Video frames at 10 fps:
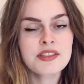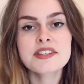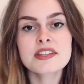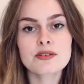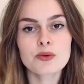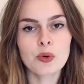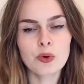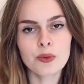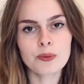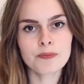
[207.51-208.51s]
This is
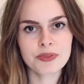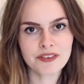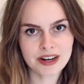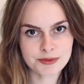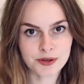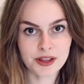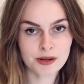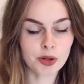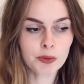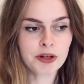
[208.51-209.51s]
all developed on in
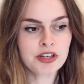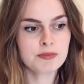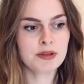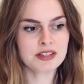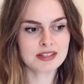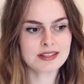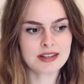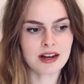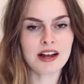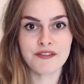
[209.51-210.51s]
the blog post, but this is
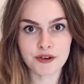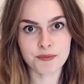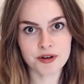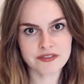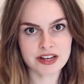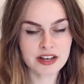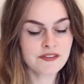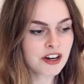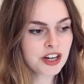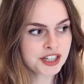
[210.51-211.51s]
the kind of
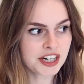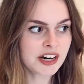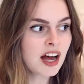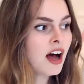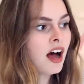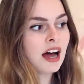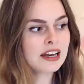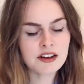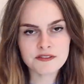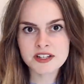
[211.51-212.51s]
abbreviated version. I
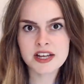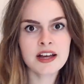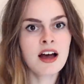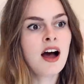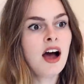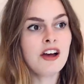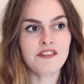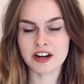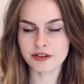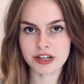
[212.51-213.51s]
loved it. I
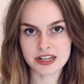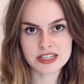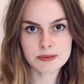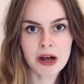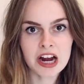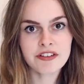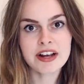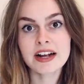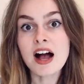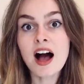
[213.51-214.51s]
found it really
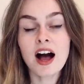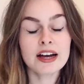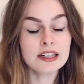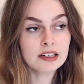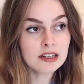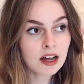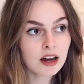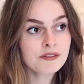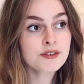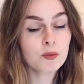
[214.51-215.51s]
inspiring. I
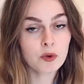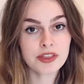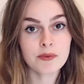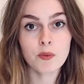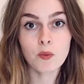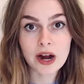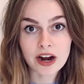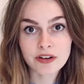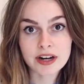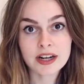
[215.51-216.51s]
loved what they were
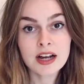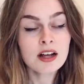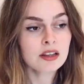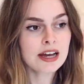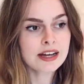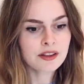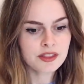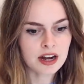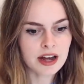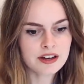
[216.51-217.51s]
wearing, like
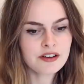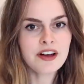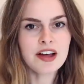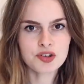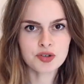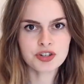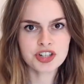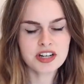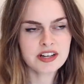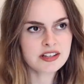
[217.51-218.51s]
the kind of
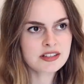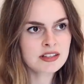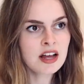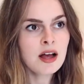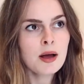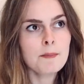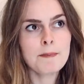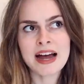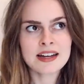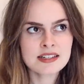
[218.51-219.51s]
androgynous,
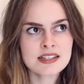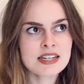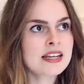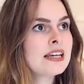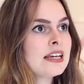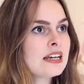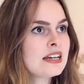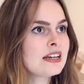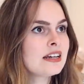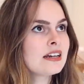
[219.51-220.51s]
band
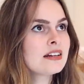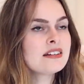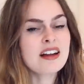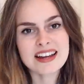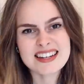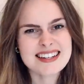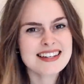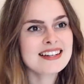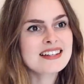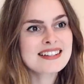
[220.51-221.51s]
T
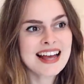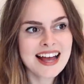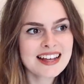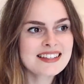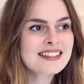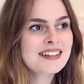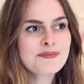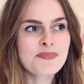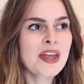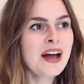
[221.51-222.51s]
90s esque,
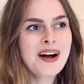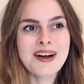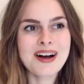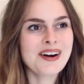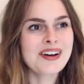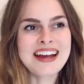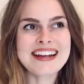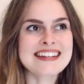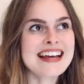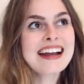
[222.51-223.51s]
oh,
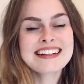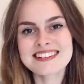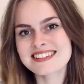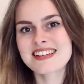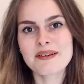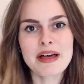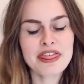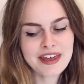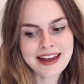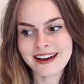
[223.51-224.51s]
like Italian summer
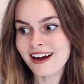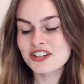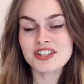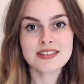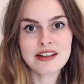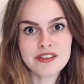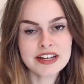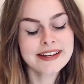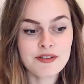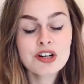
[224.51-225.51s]
thing. I just love
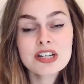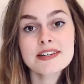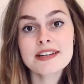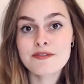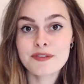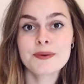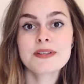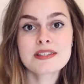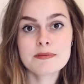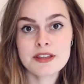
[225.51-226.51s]
it. It really did
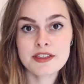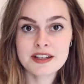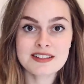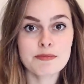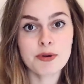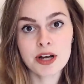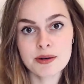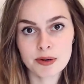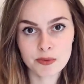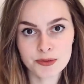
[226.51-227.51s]
influence some of the things I put
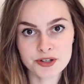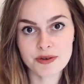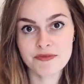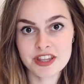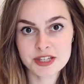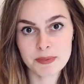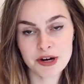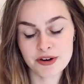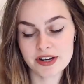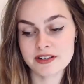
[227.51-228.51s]
in my wardrobe for this
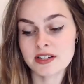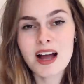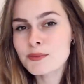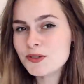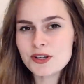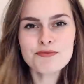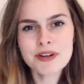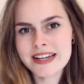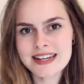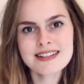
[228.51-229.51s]
period. I'm also
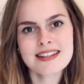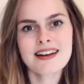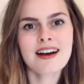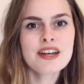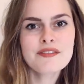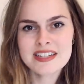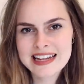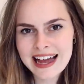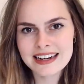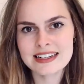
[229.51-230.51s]
really into the kind of
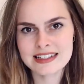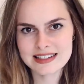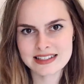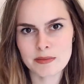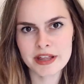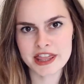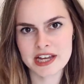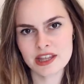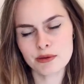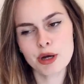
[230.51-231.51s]
Italian summer
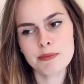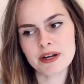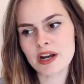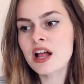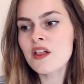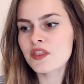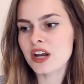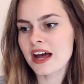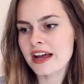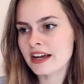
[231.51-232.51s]
thing at the moment. The
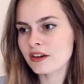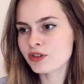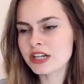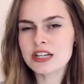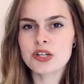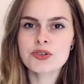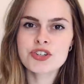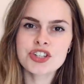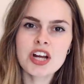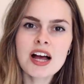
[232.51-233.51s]
like really loose
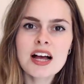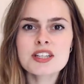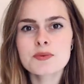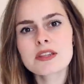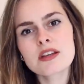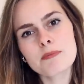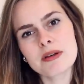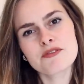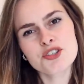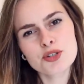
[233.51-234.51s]
shirts with a
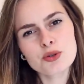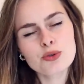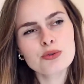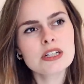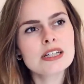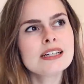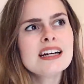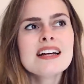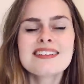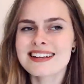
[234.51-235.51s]
bit of jewelry,
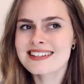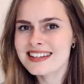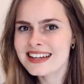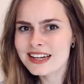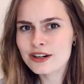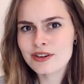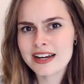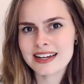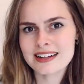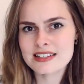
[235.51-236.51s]
nice
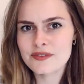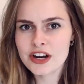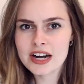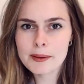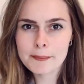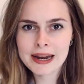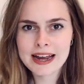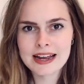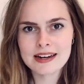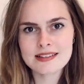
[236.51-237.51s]
earrings, very like
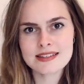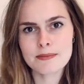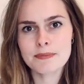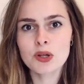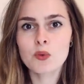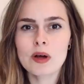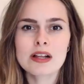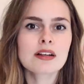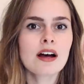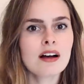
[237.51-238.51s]
plain, simple,
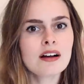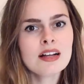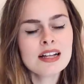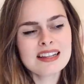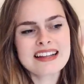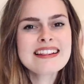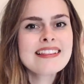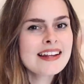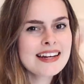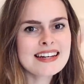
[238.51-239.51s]
well cut like
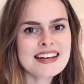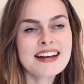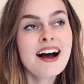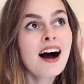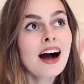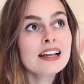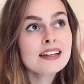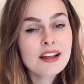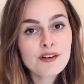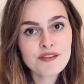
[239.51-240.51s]
lineny. I
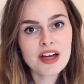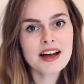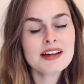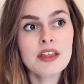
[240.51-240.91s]
love that.